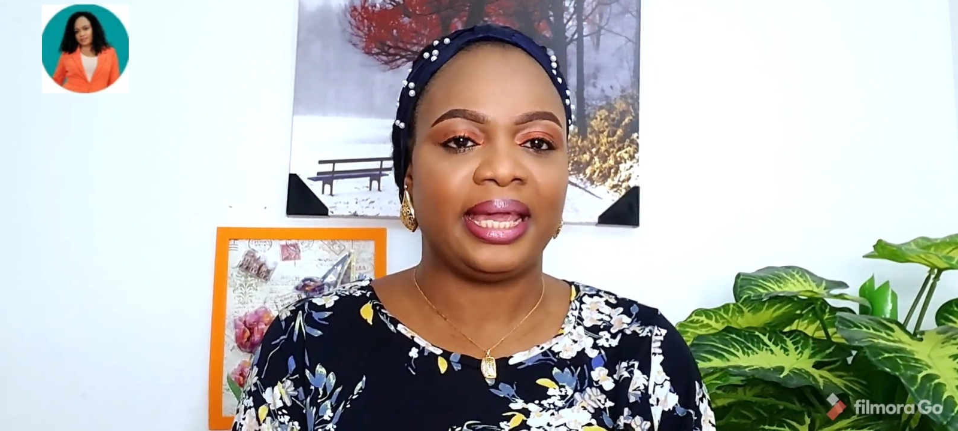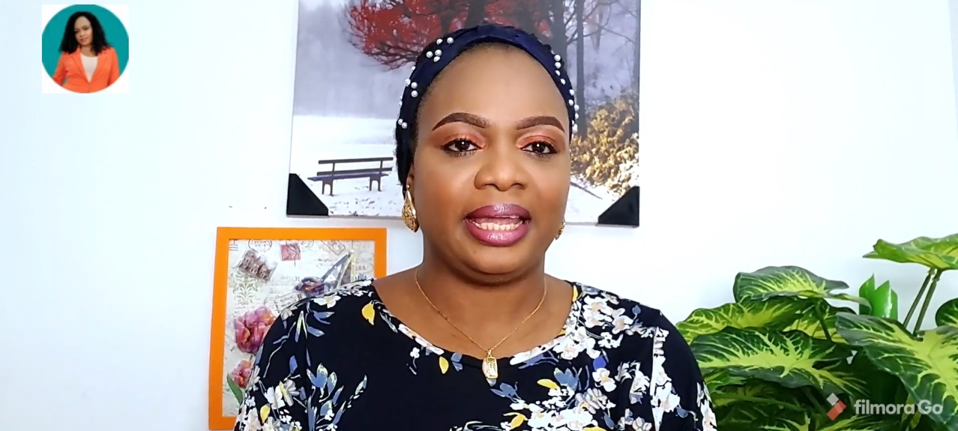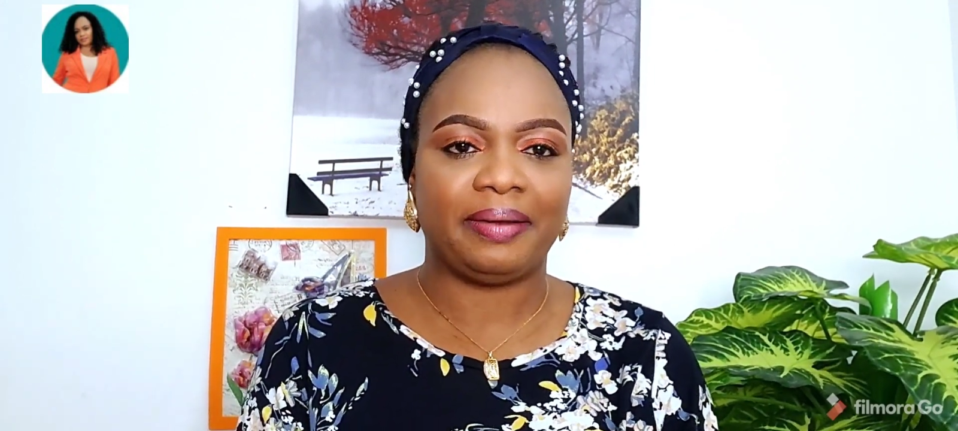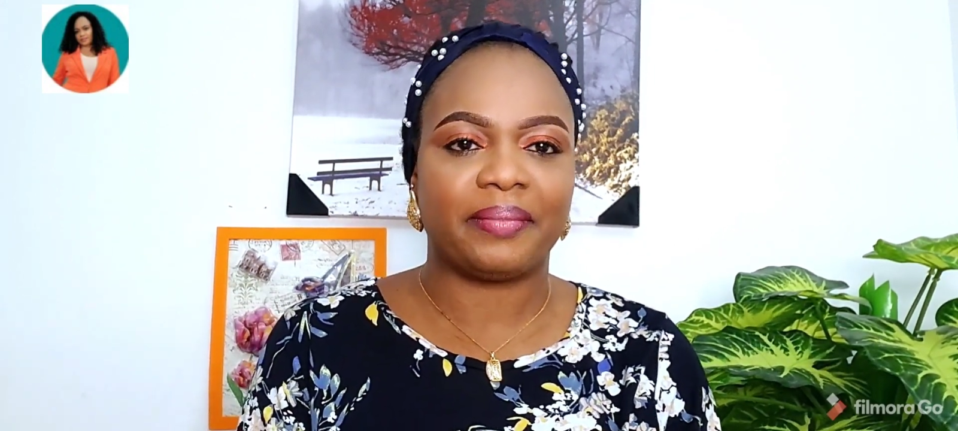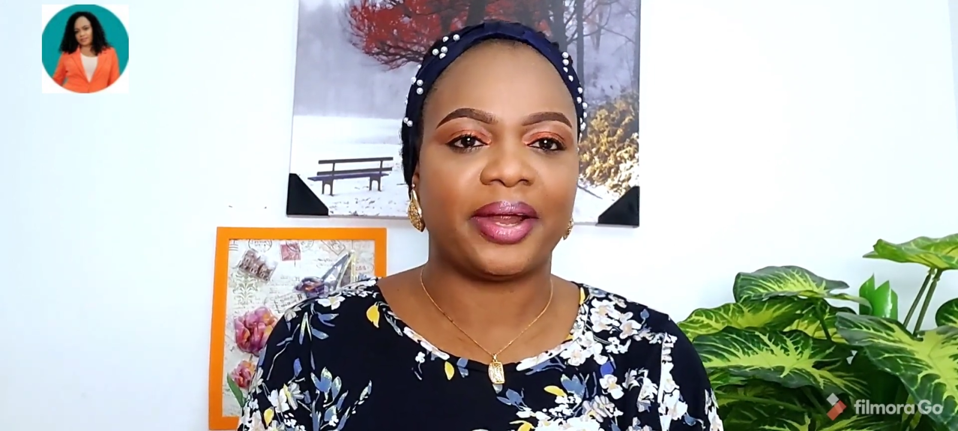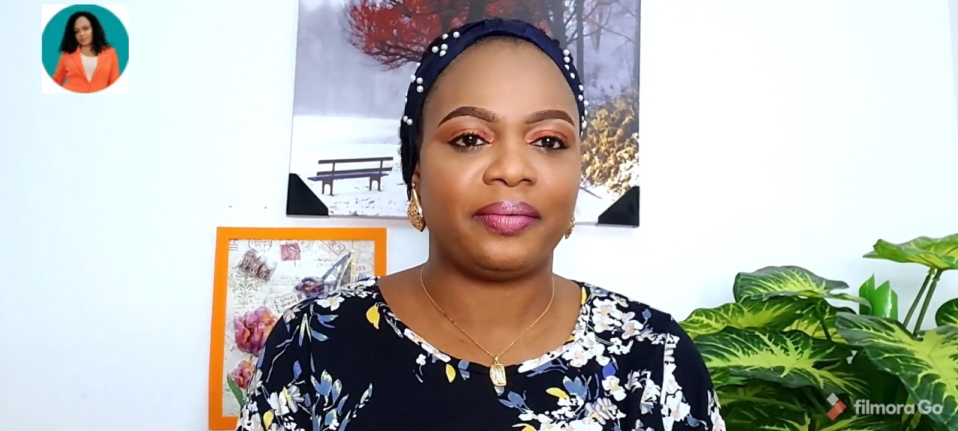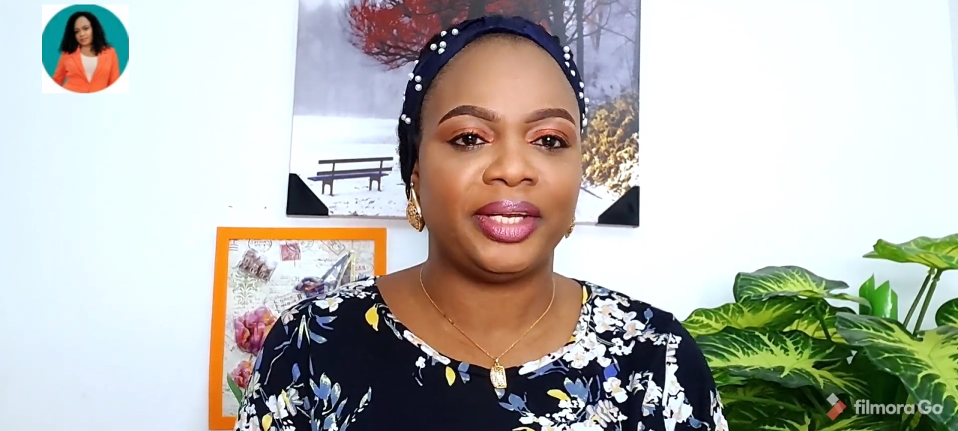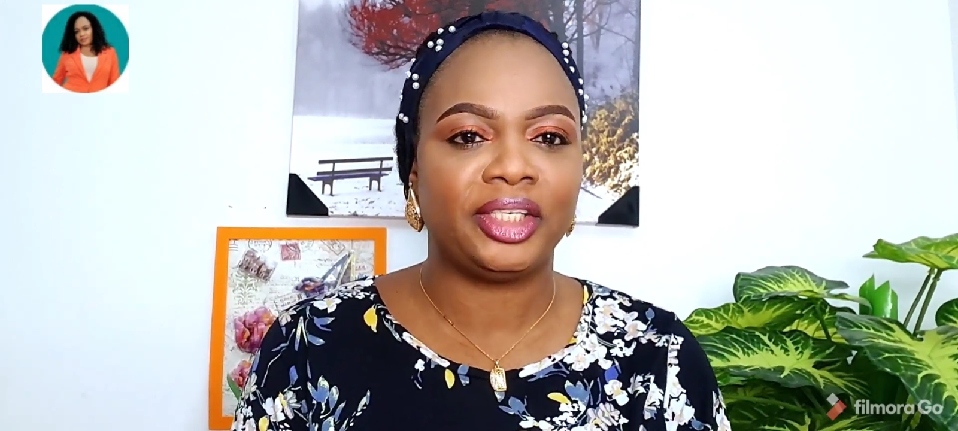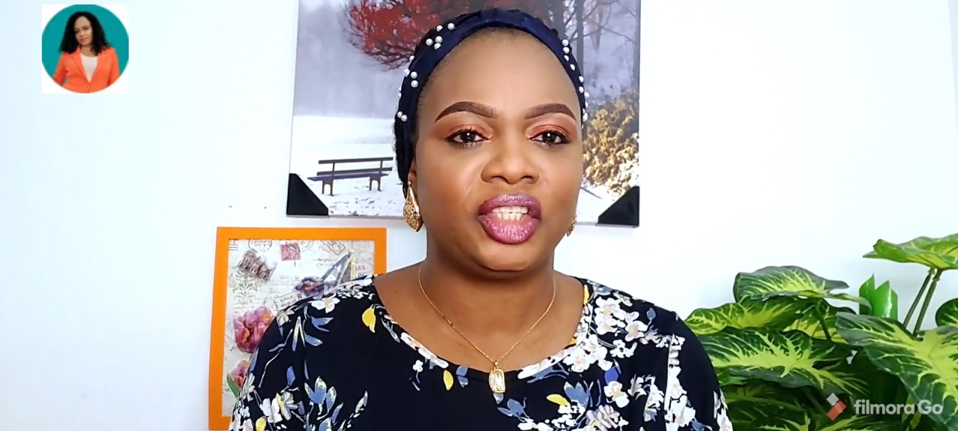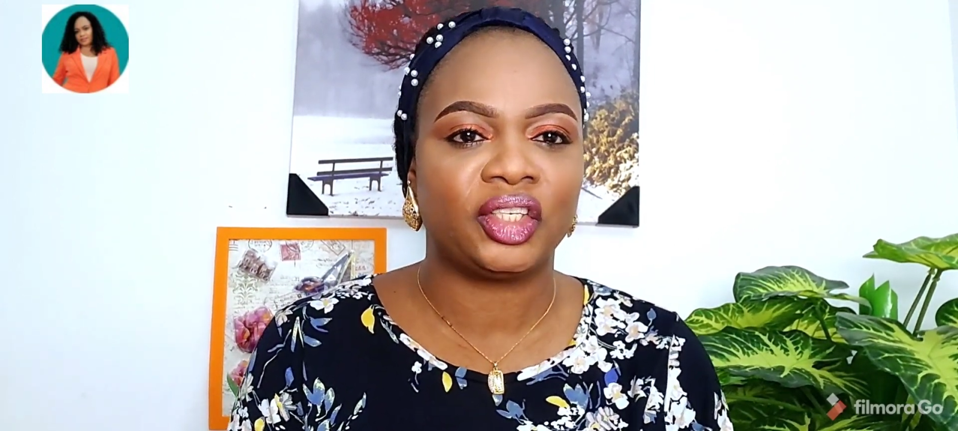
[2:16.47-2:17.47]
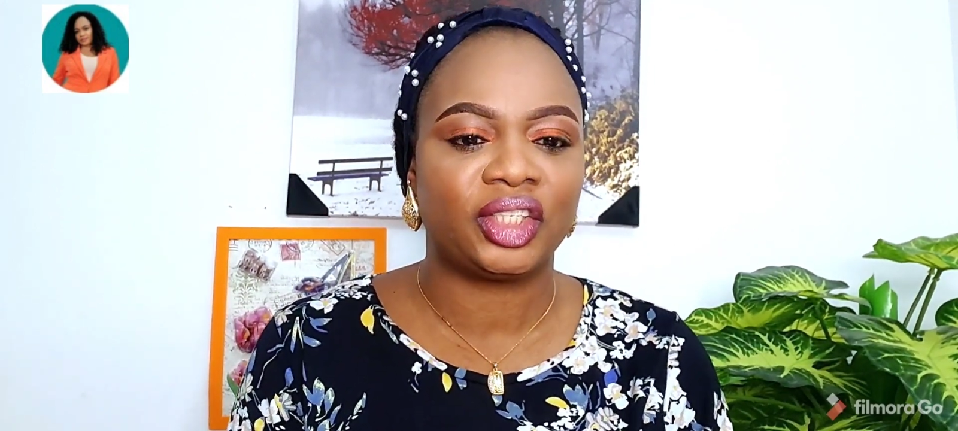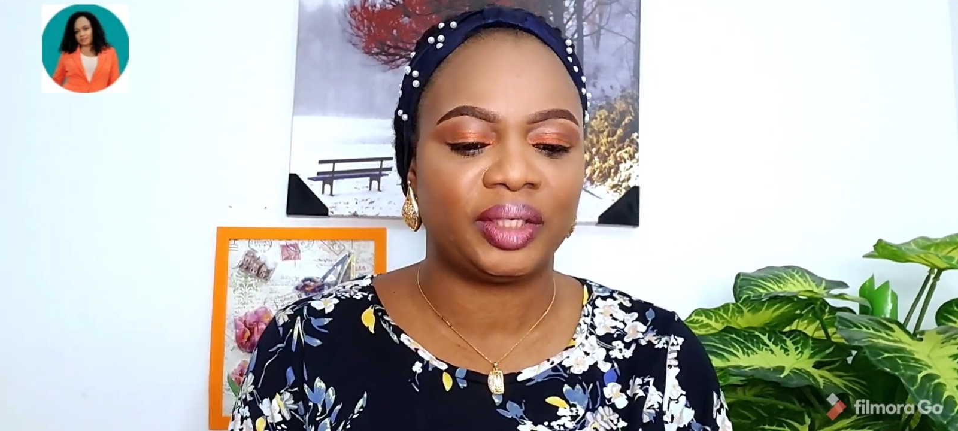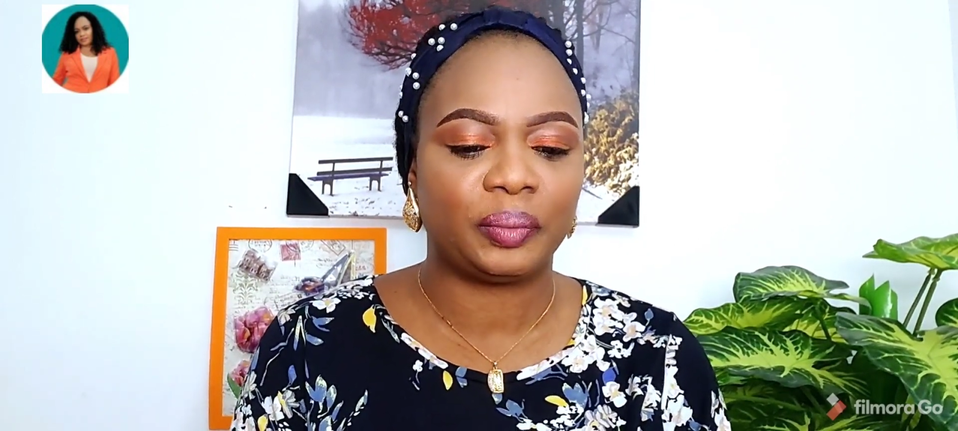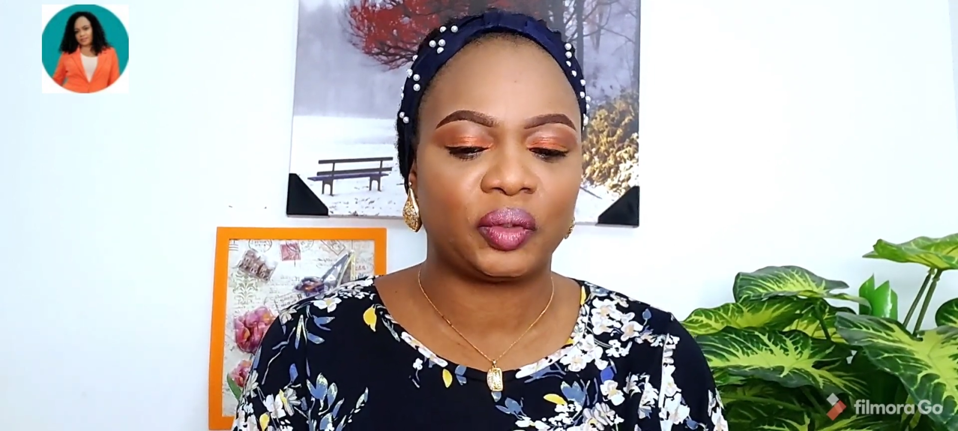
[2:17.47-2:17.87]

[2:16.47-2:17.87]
in my relationship.